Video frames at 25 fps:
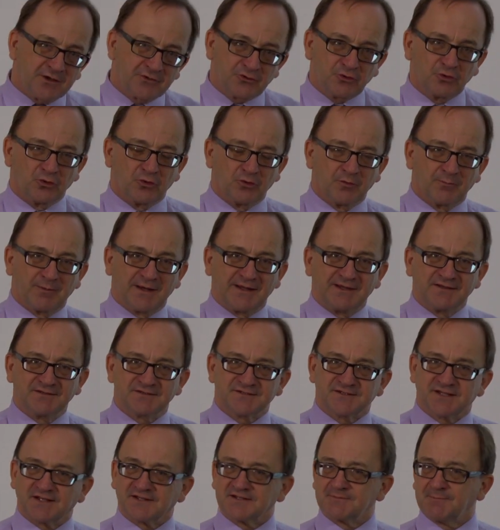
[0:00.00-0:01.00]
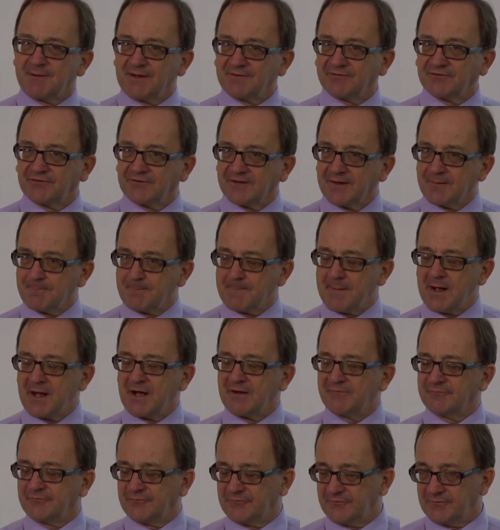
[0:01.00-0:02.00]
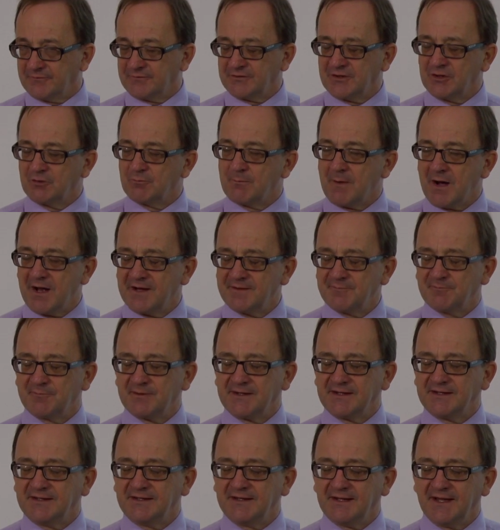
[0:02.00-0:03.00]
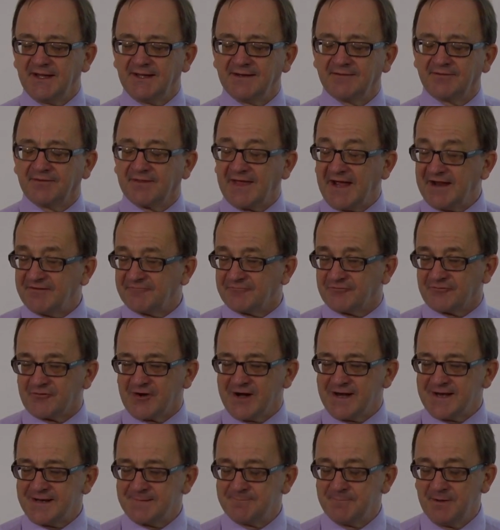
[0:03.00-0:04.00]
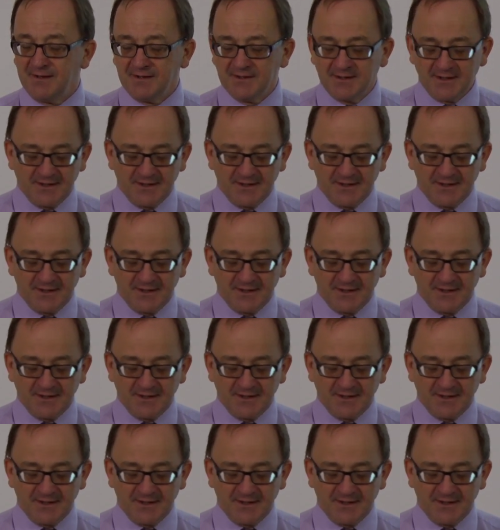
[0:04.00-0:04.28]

Normally six months and above, you might be in that frame.